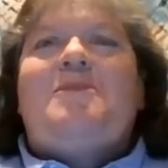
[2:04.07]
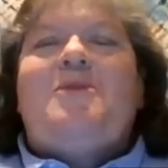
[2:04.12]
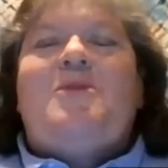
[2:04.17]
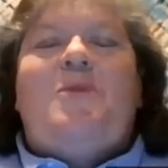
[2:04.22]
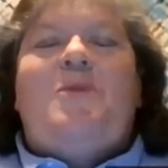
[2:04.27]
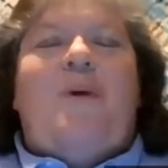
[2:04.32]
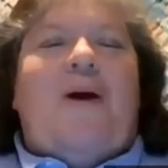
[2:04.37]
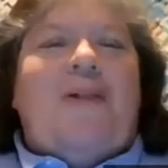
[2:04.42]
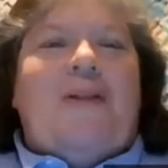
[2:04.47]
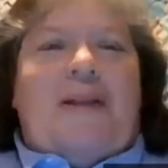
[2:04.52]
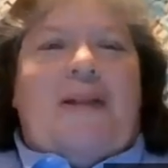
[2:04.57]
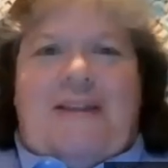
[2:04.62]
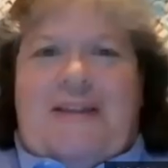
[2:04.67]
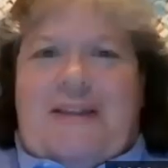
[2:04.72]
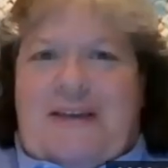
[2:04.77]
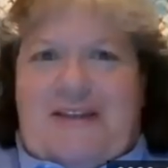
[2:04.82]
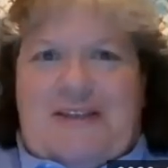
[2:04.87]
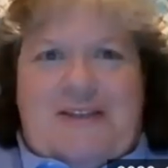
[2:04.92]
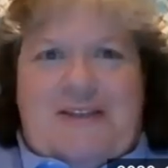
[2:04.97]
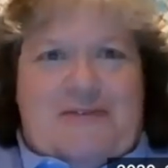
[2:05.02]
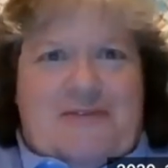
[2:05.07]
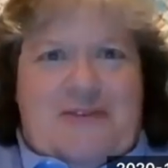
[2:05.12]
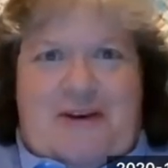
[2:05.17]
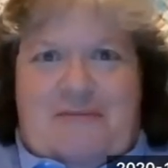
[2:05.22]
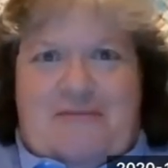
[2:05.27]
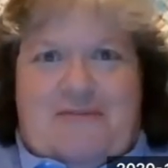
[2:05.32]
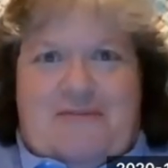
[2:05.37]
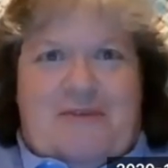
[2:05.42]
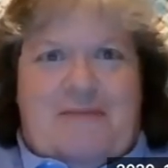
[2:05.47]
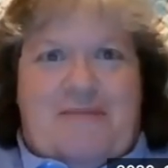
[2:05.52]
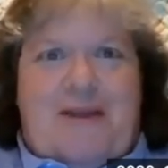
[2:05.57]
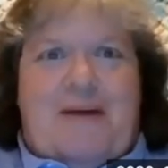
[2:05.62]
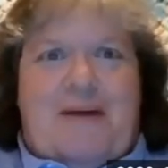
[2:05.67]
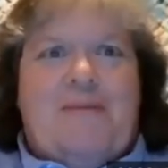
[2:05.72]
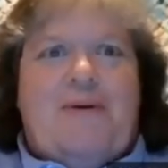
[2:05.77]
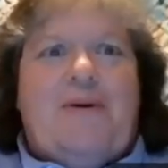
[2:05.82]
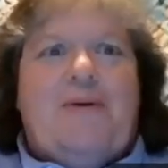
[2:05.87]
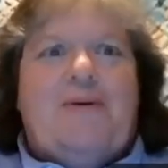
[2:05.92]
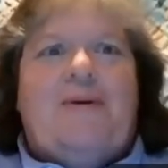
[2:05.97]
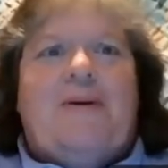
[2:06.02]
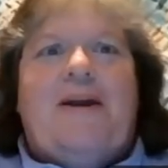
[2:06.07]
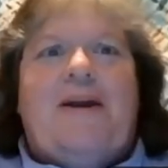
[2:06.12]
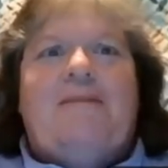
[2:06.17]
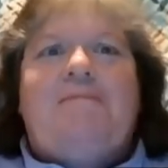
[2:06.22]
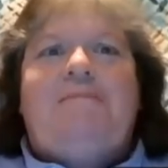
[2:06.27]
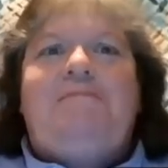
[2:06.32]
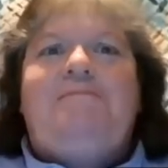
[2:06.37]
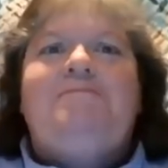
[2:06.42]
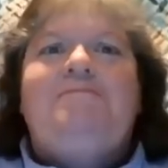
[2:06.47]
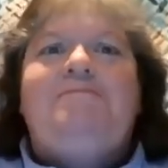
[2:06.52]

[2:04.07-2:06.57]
quality things have come from that program.